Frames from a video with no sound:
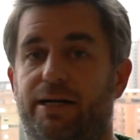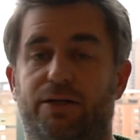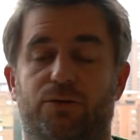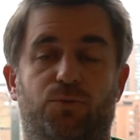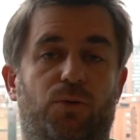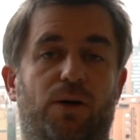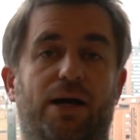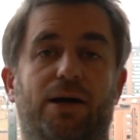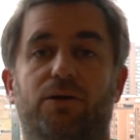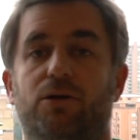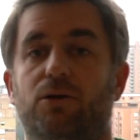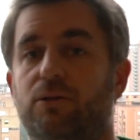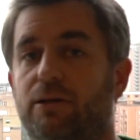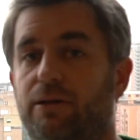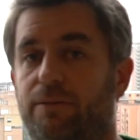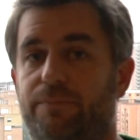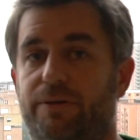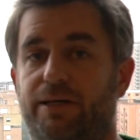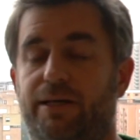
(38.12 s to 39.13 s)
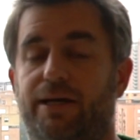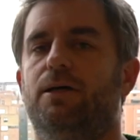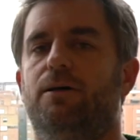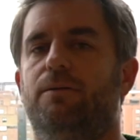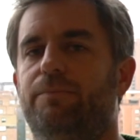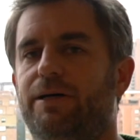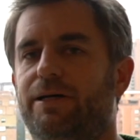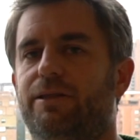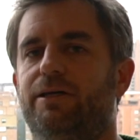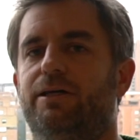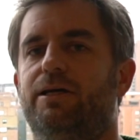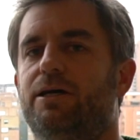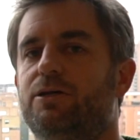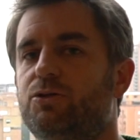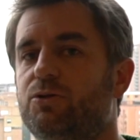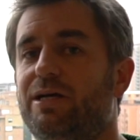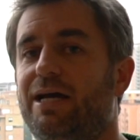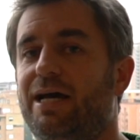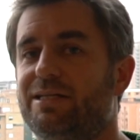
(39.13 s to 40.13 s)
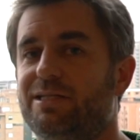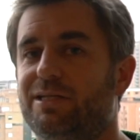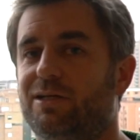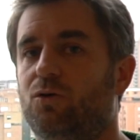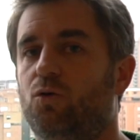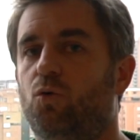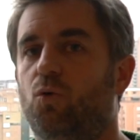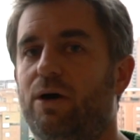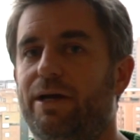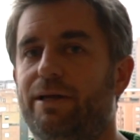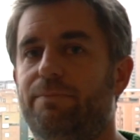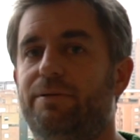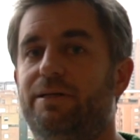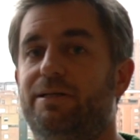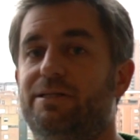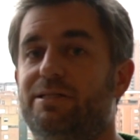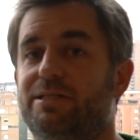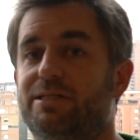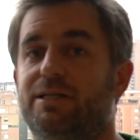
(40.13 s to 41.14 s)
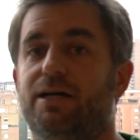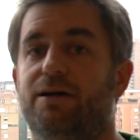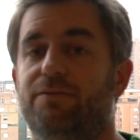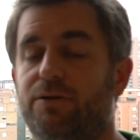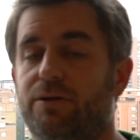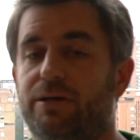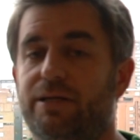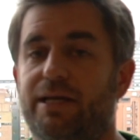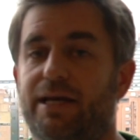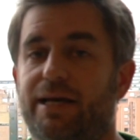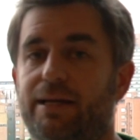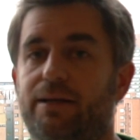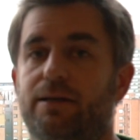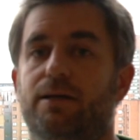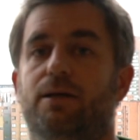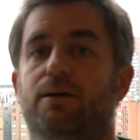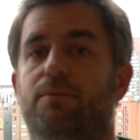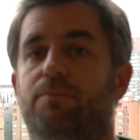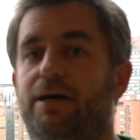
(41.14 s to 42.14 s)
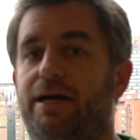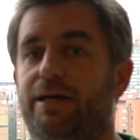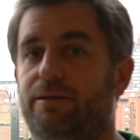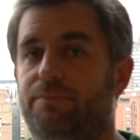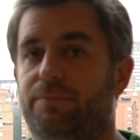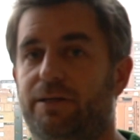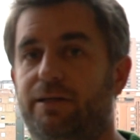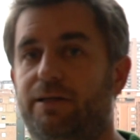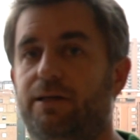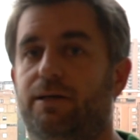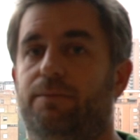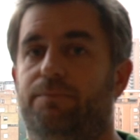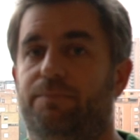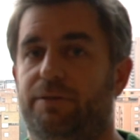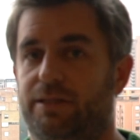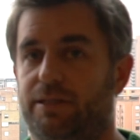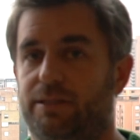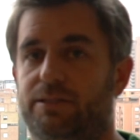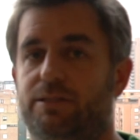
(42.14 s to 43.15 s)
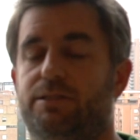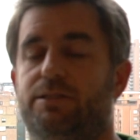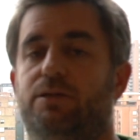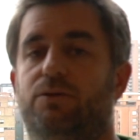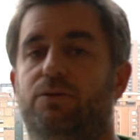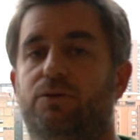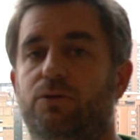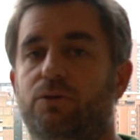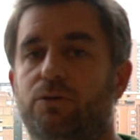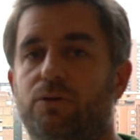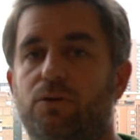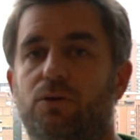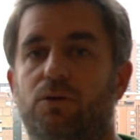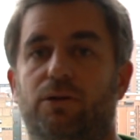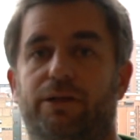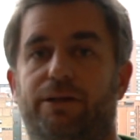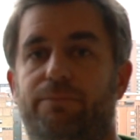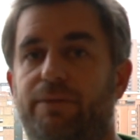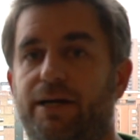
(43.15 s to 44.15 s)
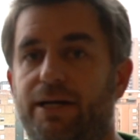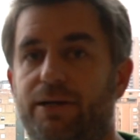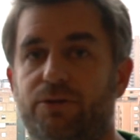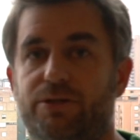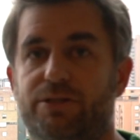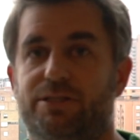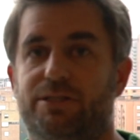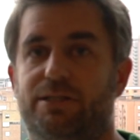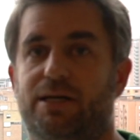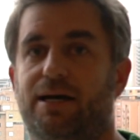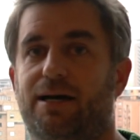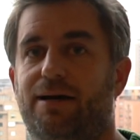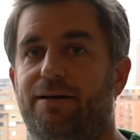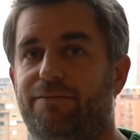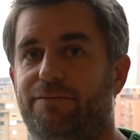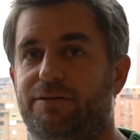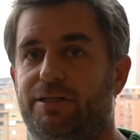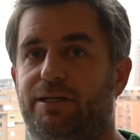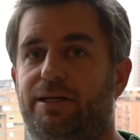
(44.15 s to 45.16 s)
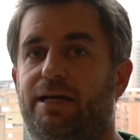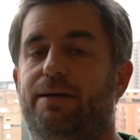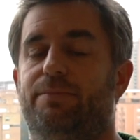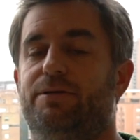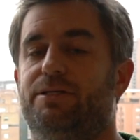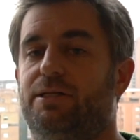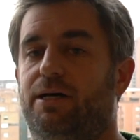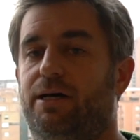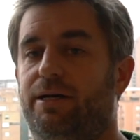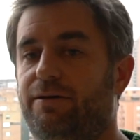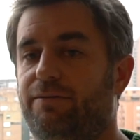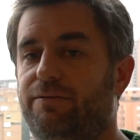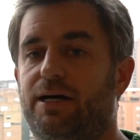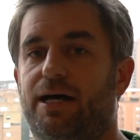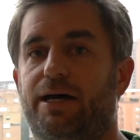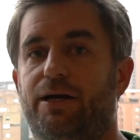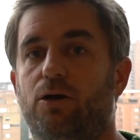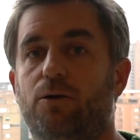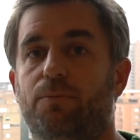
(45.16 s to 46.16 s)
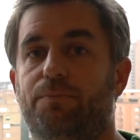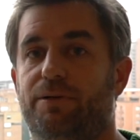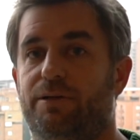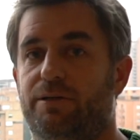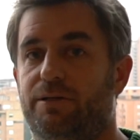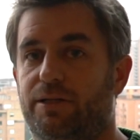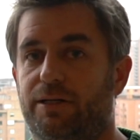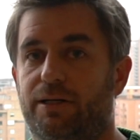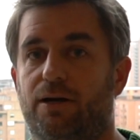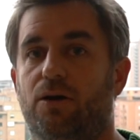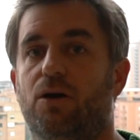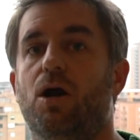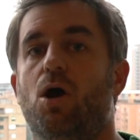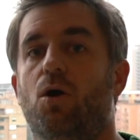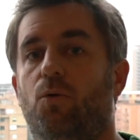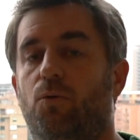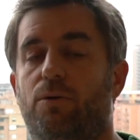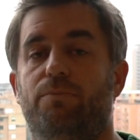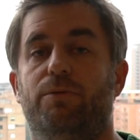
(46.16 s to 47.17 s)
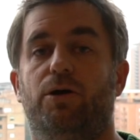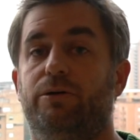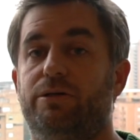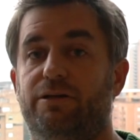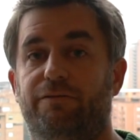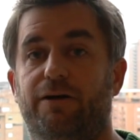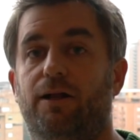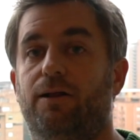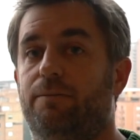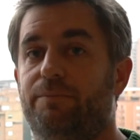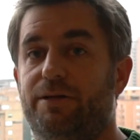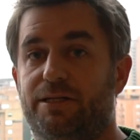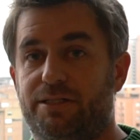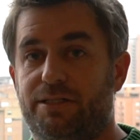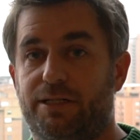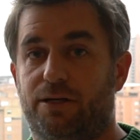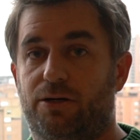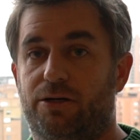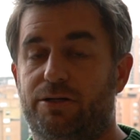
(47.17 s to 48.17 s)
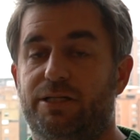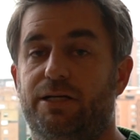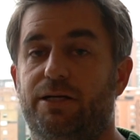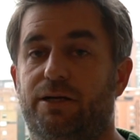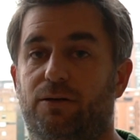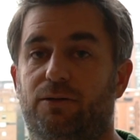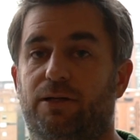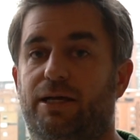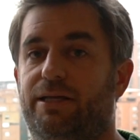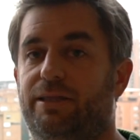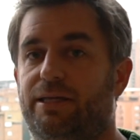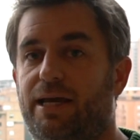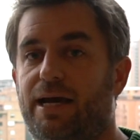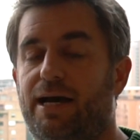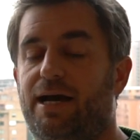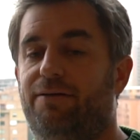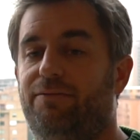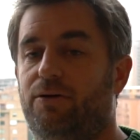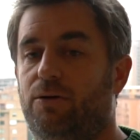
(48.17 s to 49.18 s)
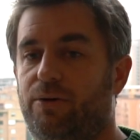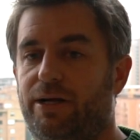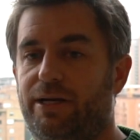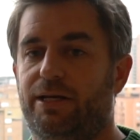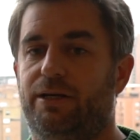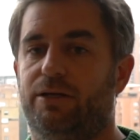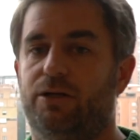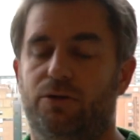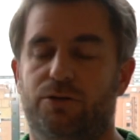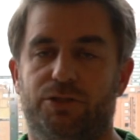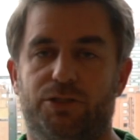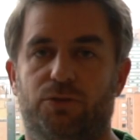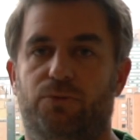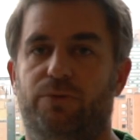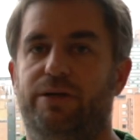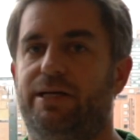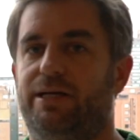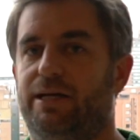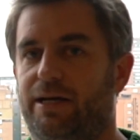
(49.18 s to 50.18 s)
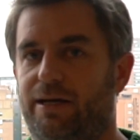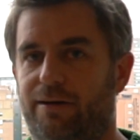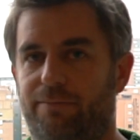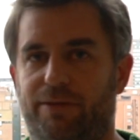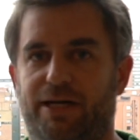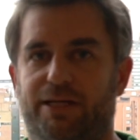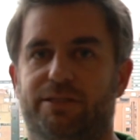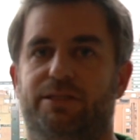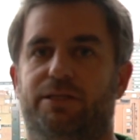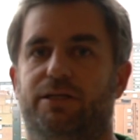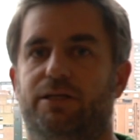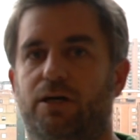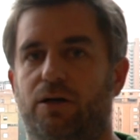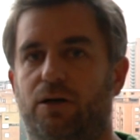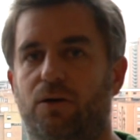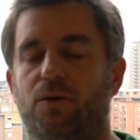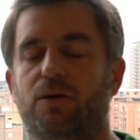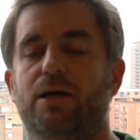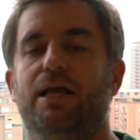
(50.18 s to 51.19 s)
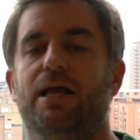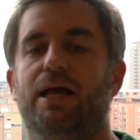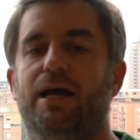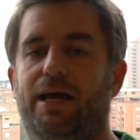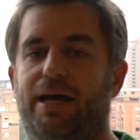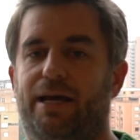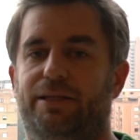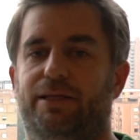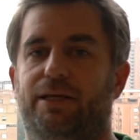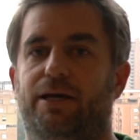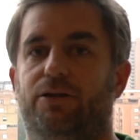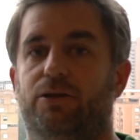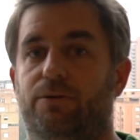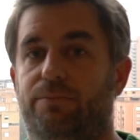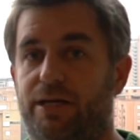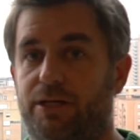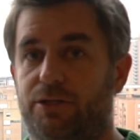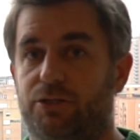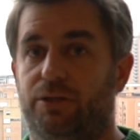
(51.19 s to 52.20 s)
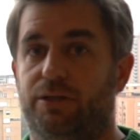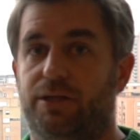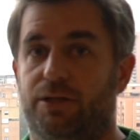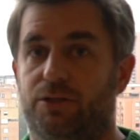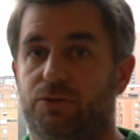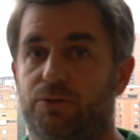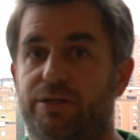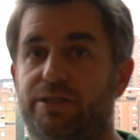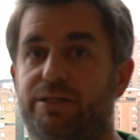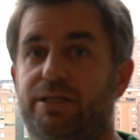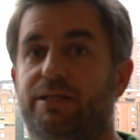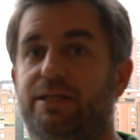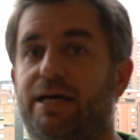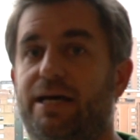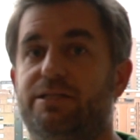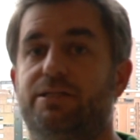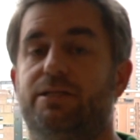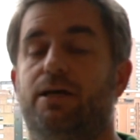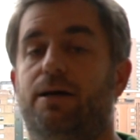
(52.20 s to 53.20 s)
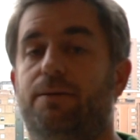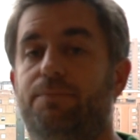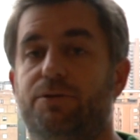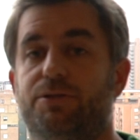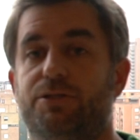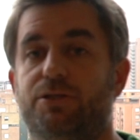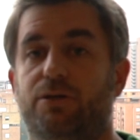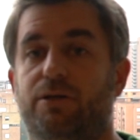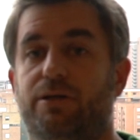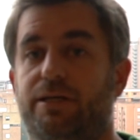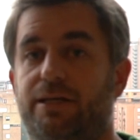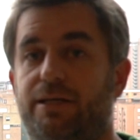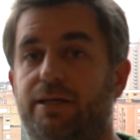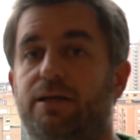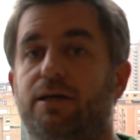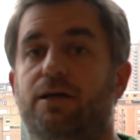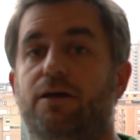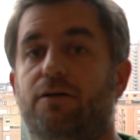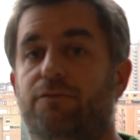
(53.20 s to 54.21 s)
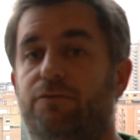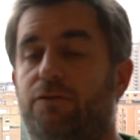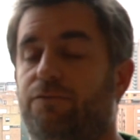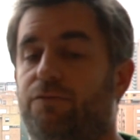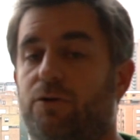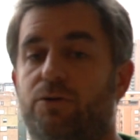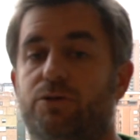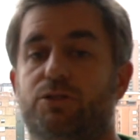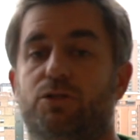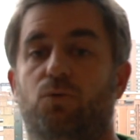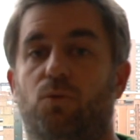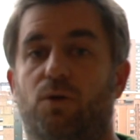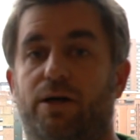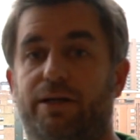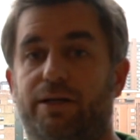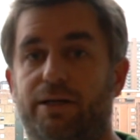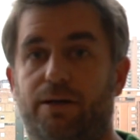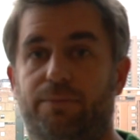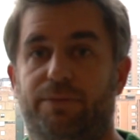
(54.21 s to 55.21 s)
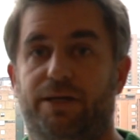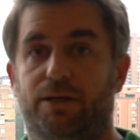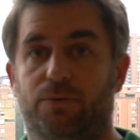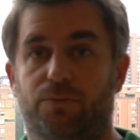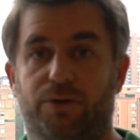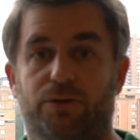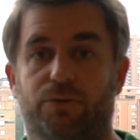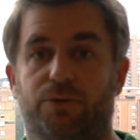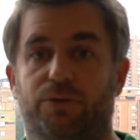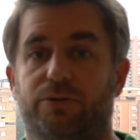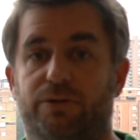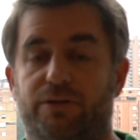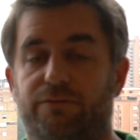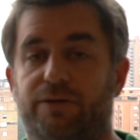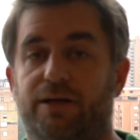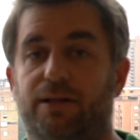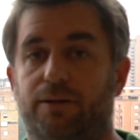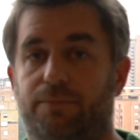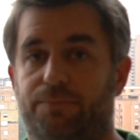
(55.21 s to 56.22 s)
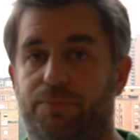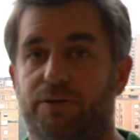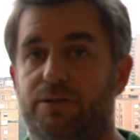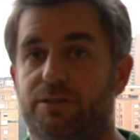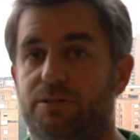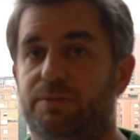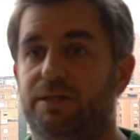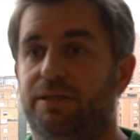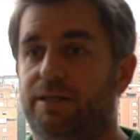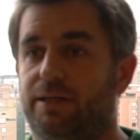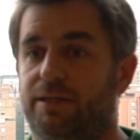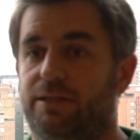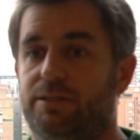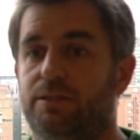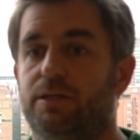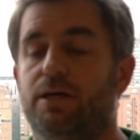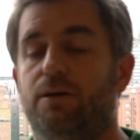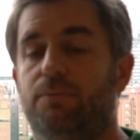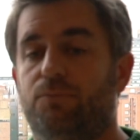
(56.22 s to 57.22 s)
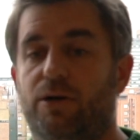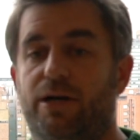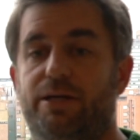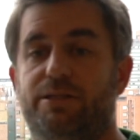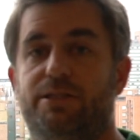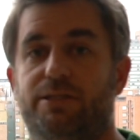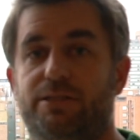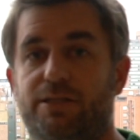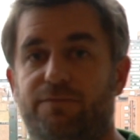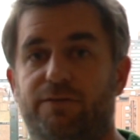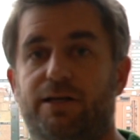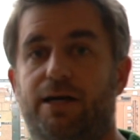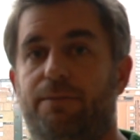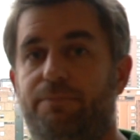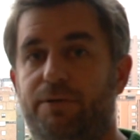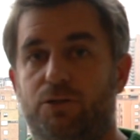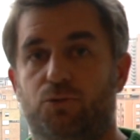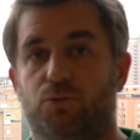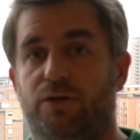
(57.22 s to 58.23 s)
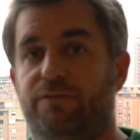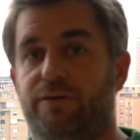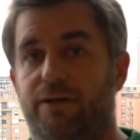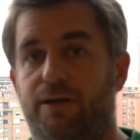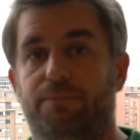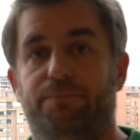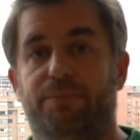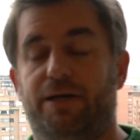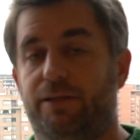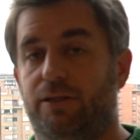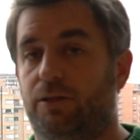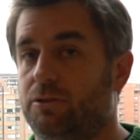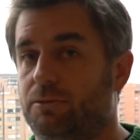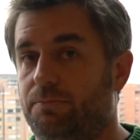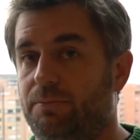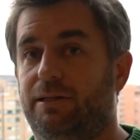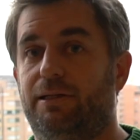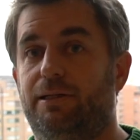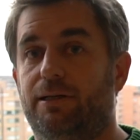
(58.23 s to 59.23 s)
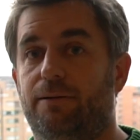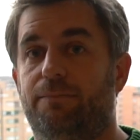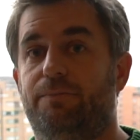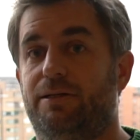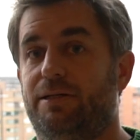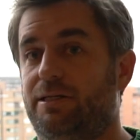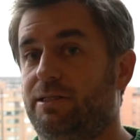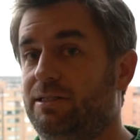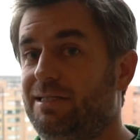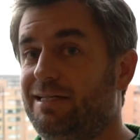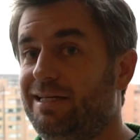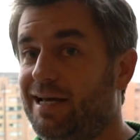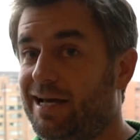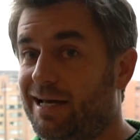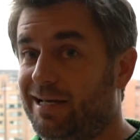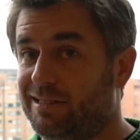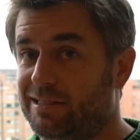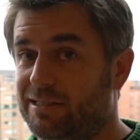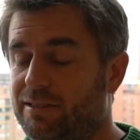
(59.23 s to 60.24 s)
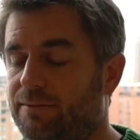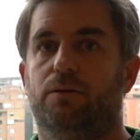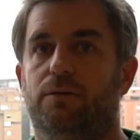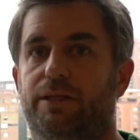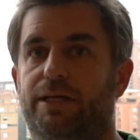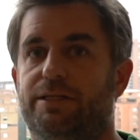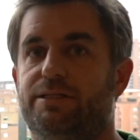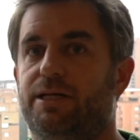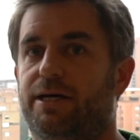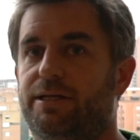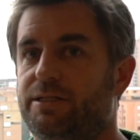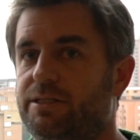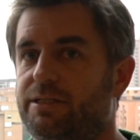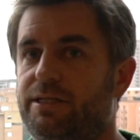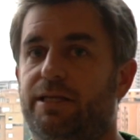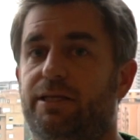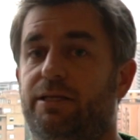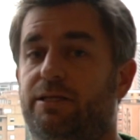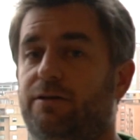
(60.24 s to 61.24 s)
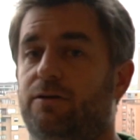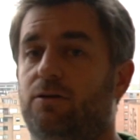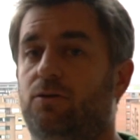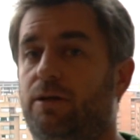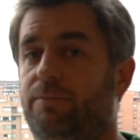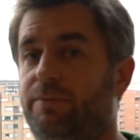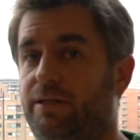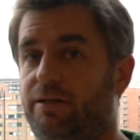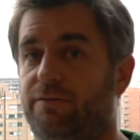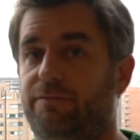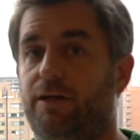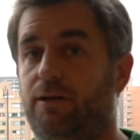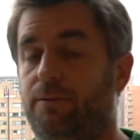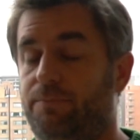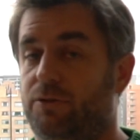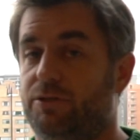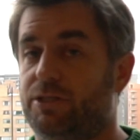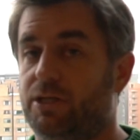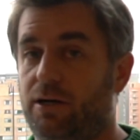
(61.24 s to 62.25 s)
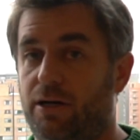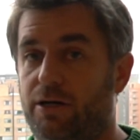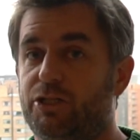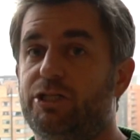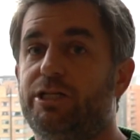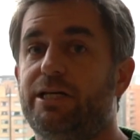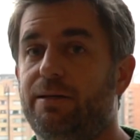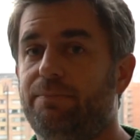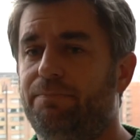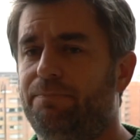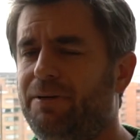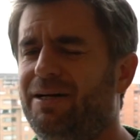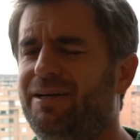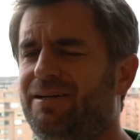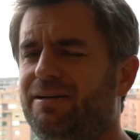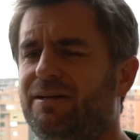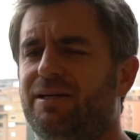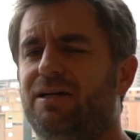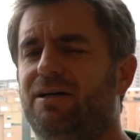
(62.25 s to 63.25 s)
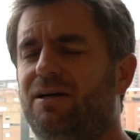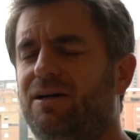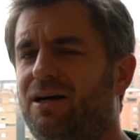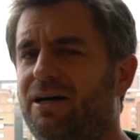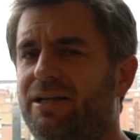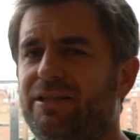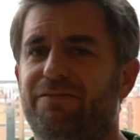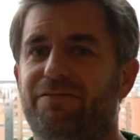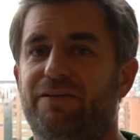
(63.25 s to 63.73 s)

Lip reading: and throughout Colombia, but the country hasn't quite been discovered yet by the big companies. So Google and Microsoft and Amazon have not opened their remote development centers here like they have already in Costa Rica and Mexico and the other major countries. And that's an opportunity for folks who want to come in and recruit developers because prices have not been driven up by those big companies yet. That's not to say that the Colombian developers are cheap, but on the